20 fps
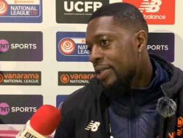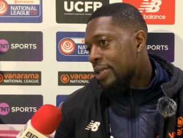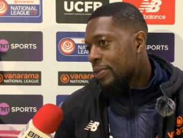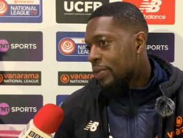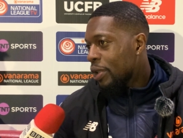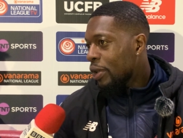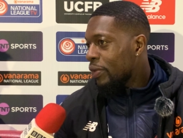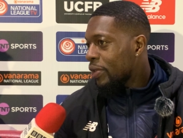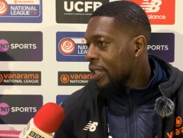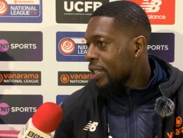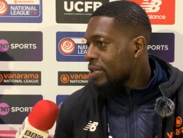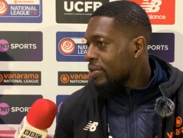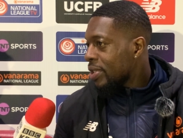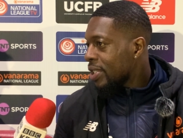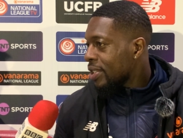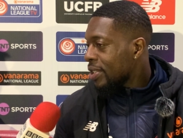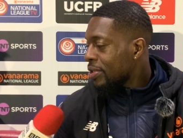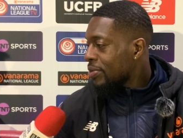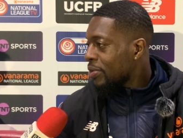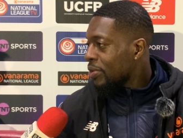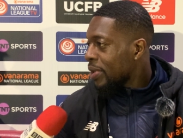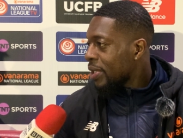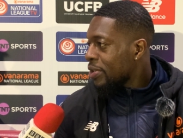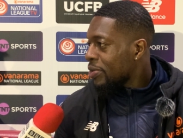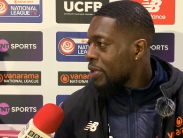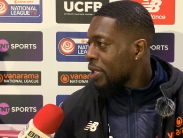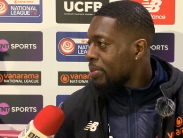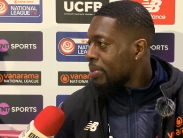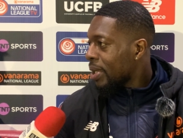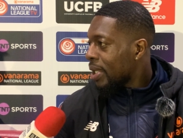For obvious reasons, through
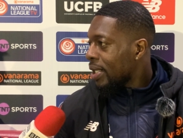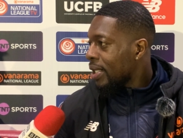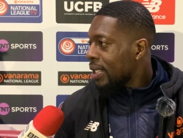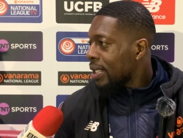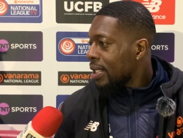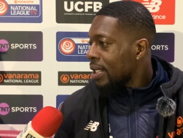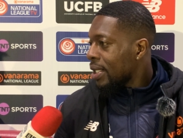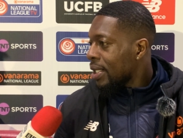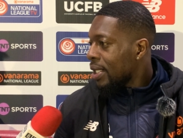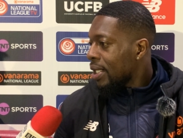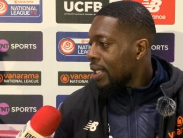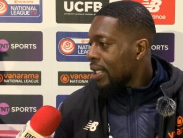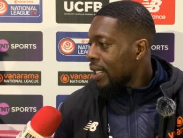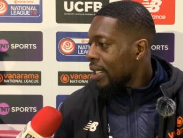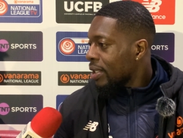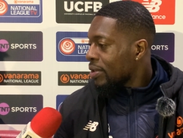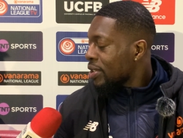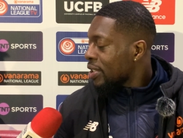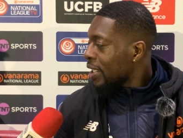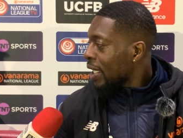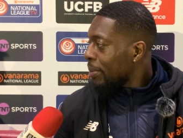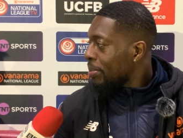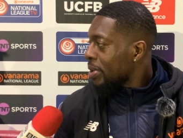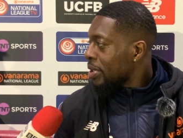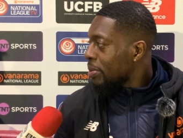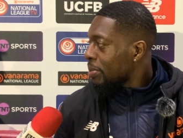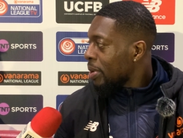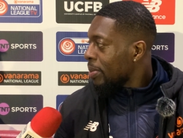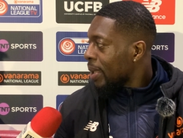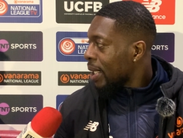injury, but yeah, I was just happy
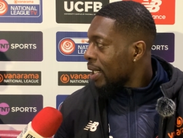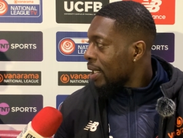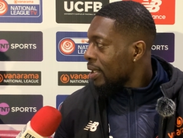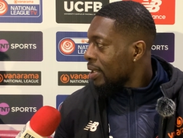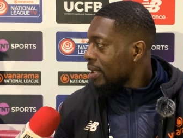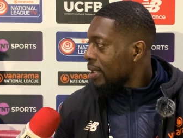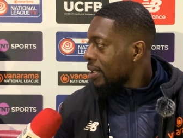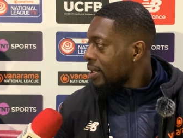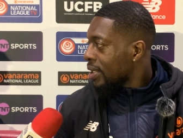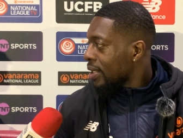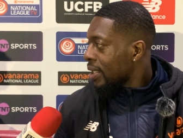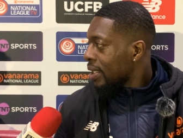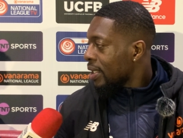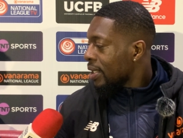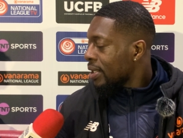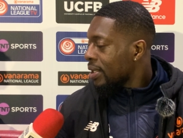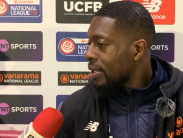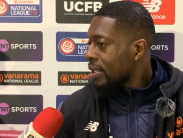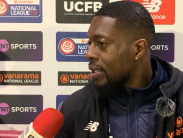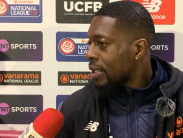to be back out there today.